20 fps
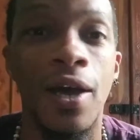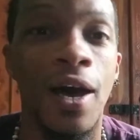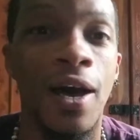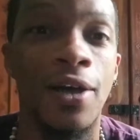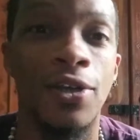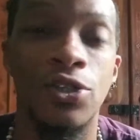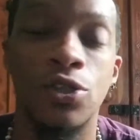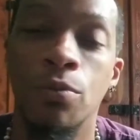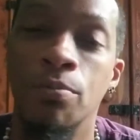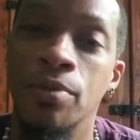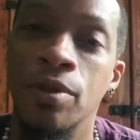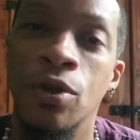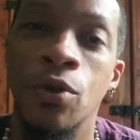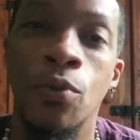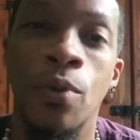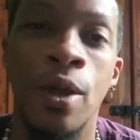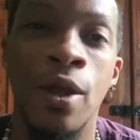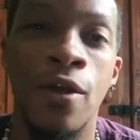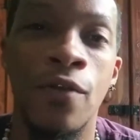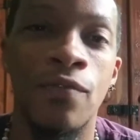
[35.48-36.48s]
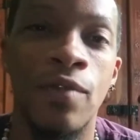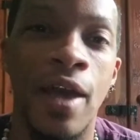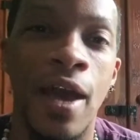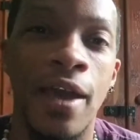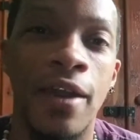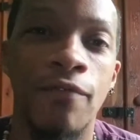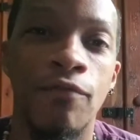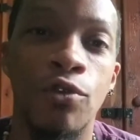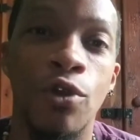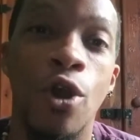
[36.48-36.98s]
so be aware of that.
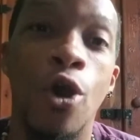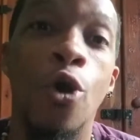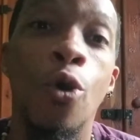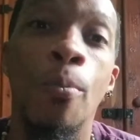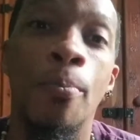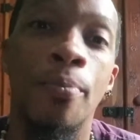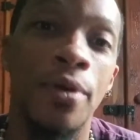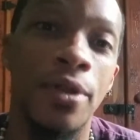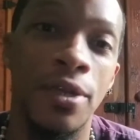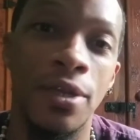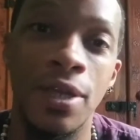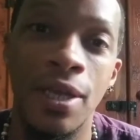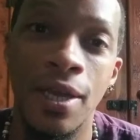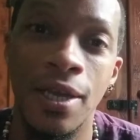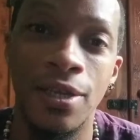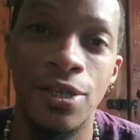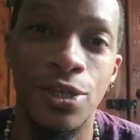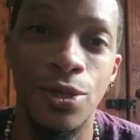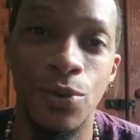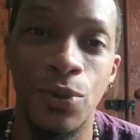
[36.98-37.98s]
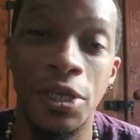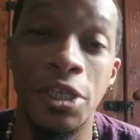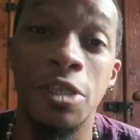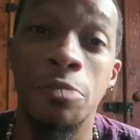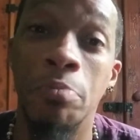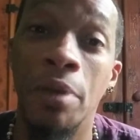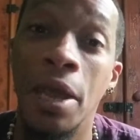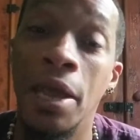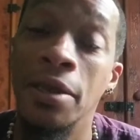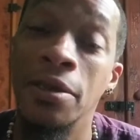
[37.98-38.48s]
If you're open to
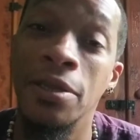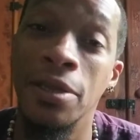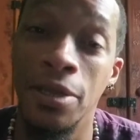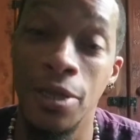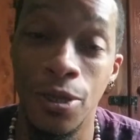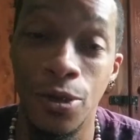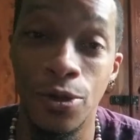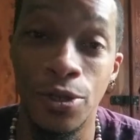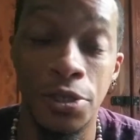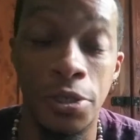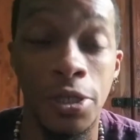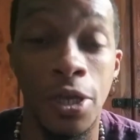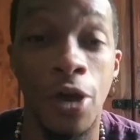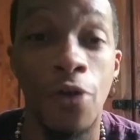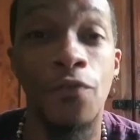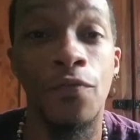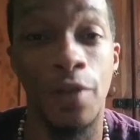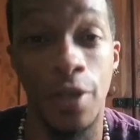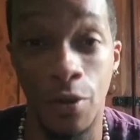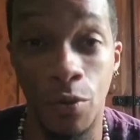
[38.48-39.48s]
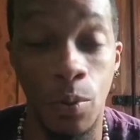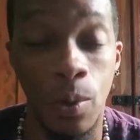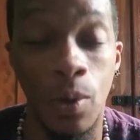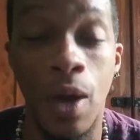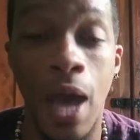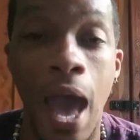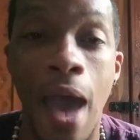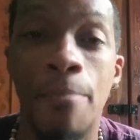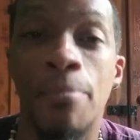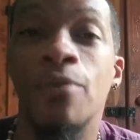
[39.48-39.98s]
expanding yourself, it will
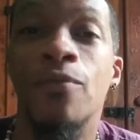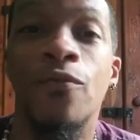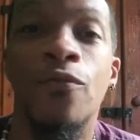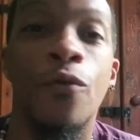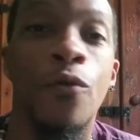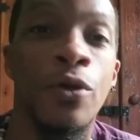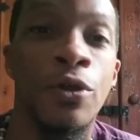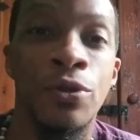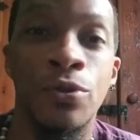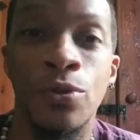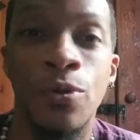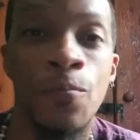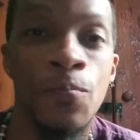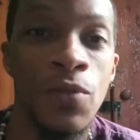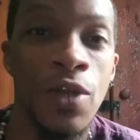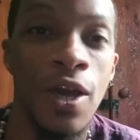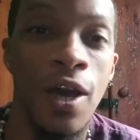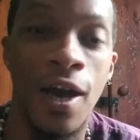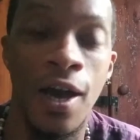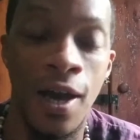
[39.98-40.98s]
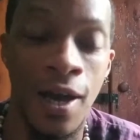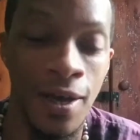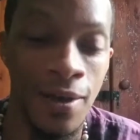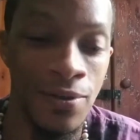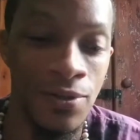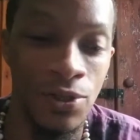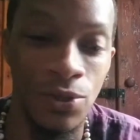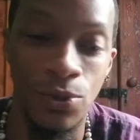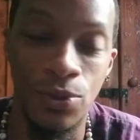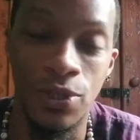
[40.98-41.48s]
happen for you
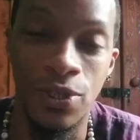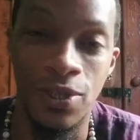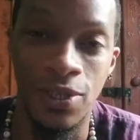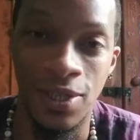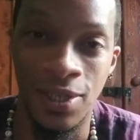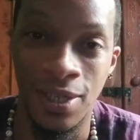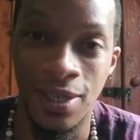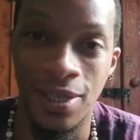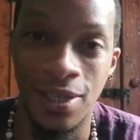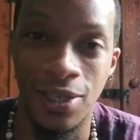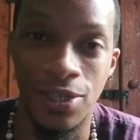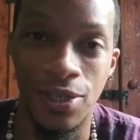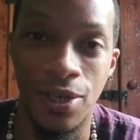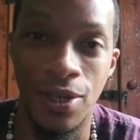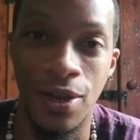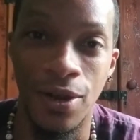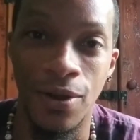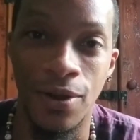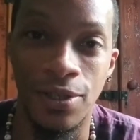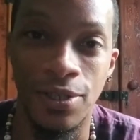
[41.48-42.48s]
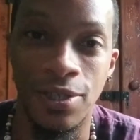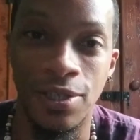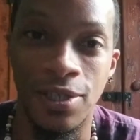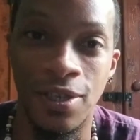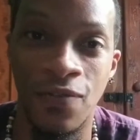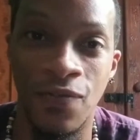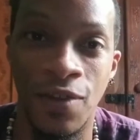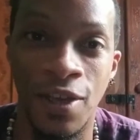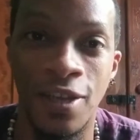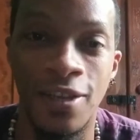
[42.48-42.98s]
due to this occurrence, this
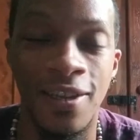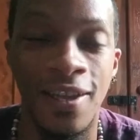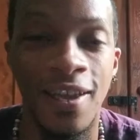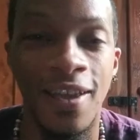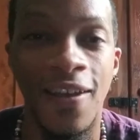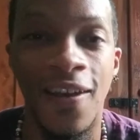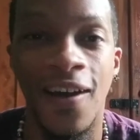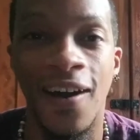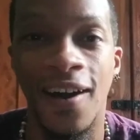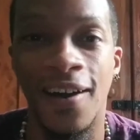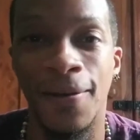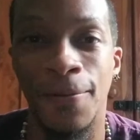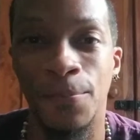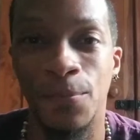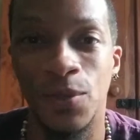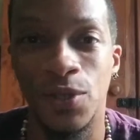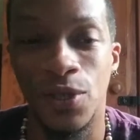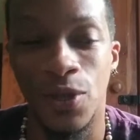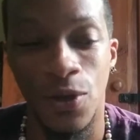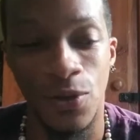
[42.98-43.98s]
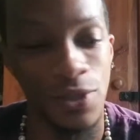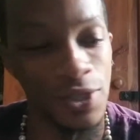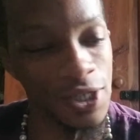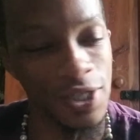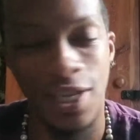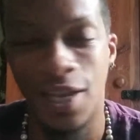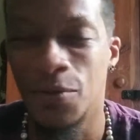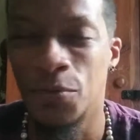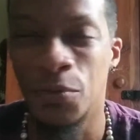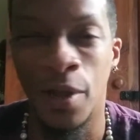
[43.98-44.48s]
event. So just
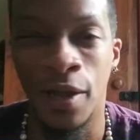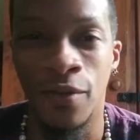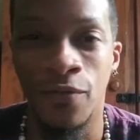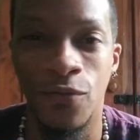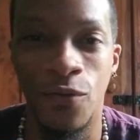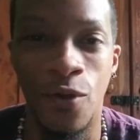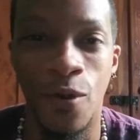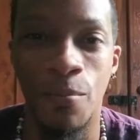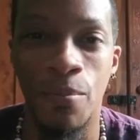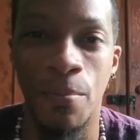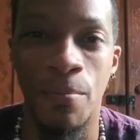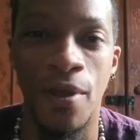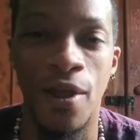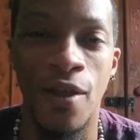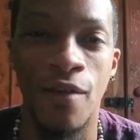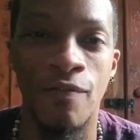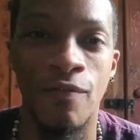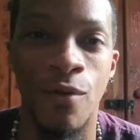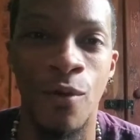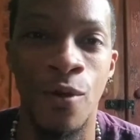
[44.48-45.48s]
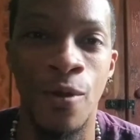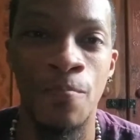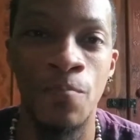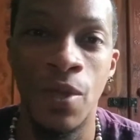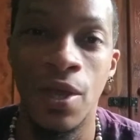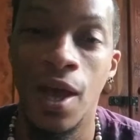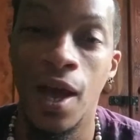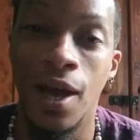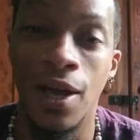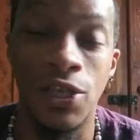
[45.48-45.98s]
get ready for it, prepare for
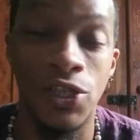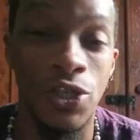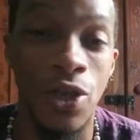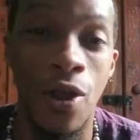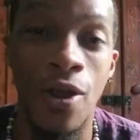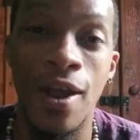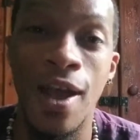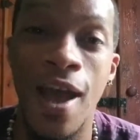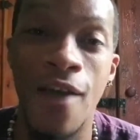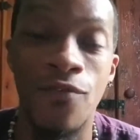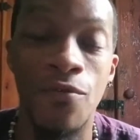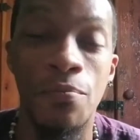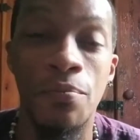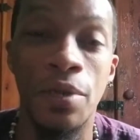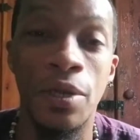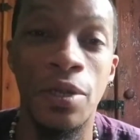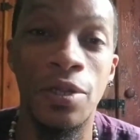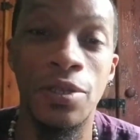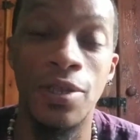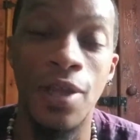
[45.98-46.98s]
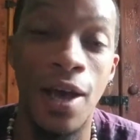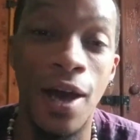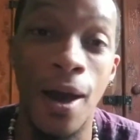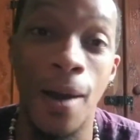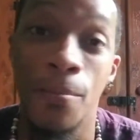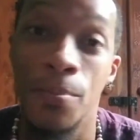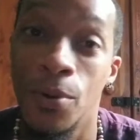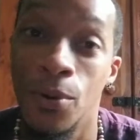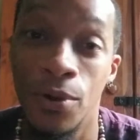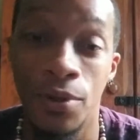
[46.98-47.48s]
it. Sorry I haven't been
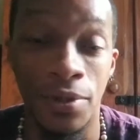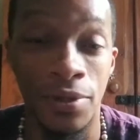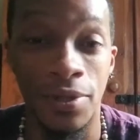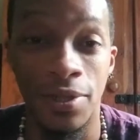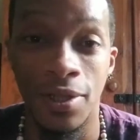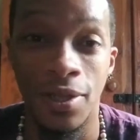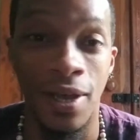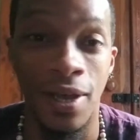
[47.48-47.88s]
up on